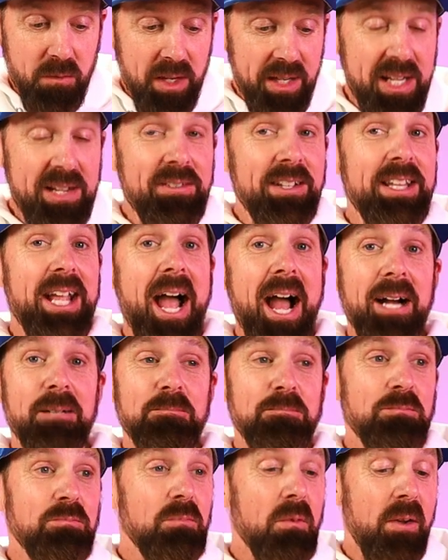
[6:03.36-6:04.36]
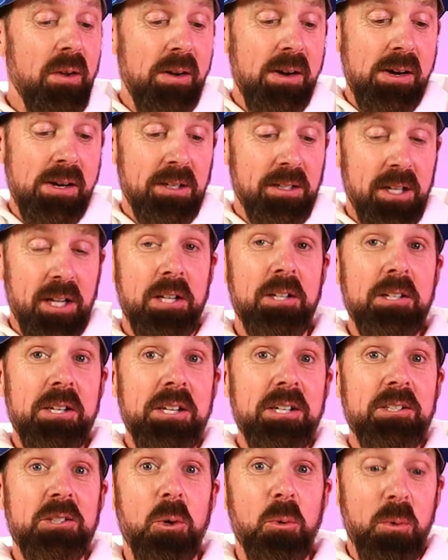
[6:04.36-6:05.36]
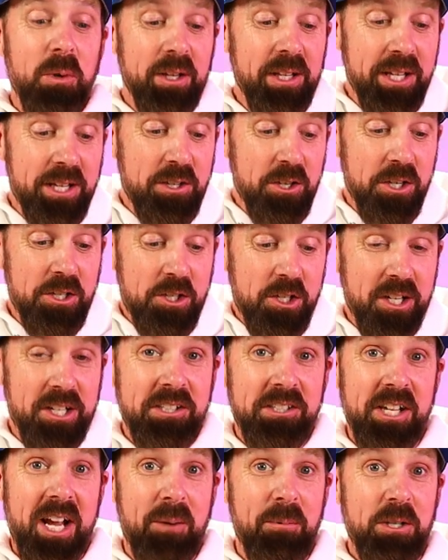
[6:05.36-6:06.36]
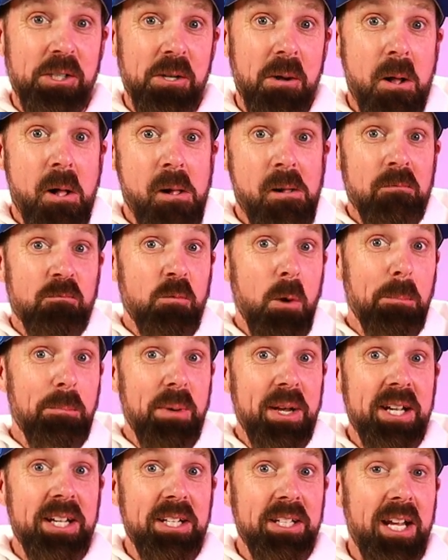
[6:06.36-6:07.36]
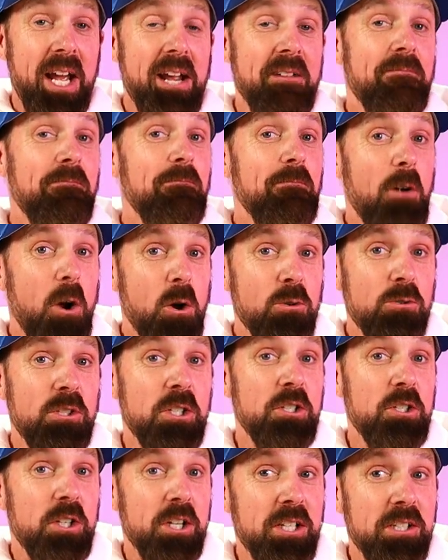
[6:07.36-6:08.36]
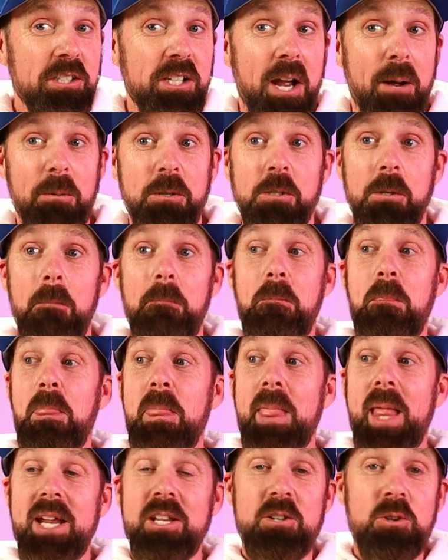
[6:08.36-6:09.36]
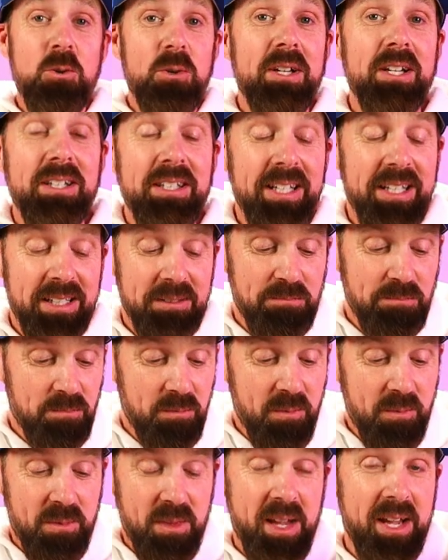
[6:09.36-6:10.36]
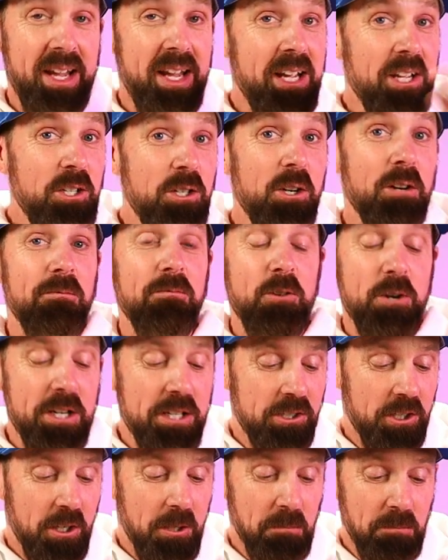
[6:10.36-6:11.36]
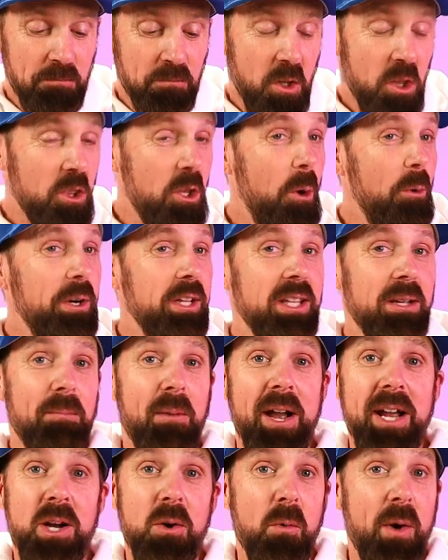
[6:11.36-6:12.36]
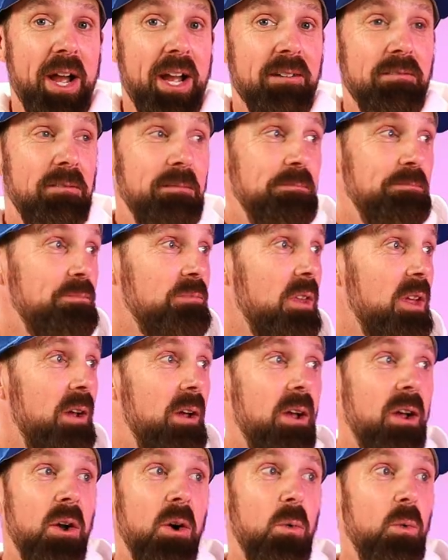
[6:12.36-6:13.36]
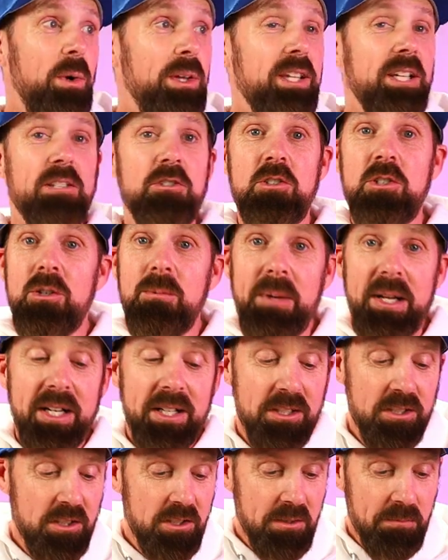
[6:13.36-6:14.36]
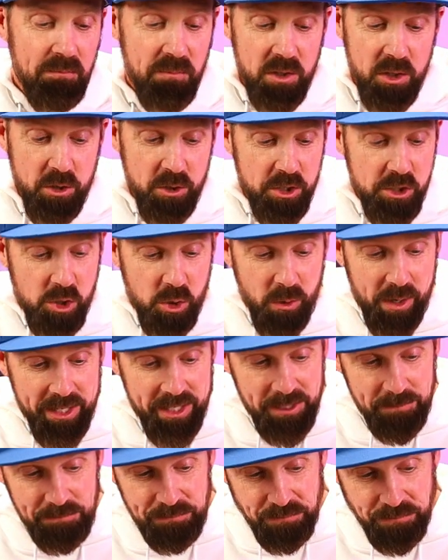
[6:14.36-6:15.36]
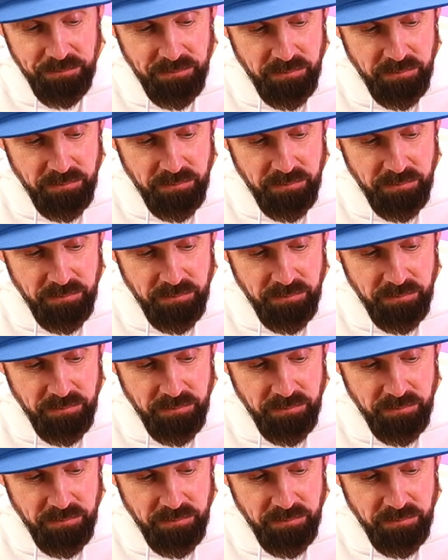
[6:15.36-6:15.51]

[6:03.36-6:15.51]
Even that is a really good chicken sandwich. For being a frozen chicken sandwich that you can get in your freezer, throw it in the microwave, within 2 minutes, you're enjoying it.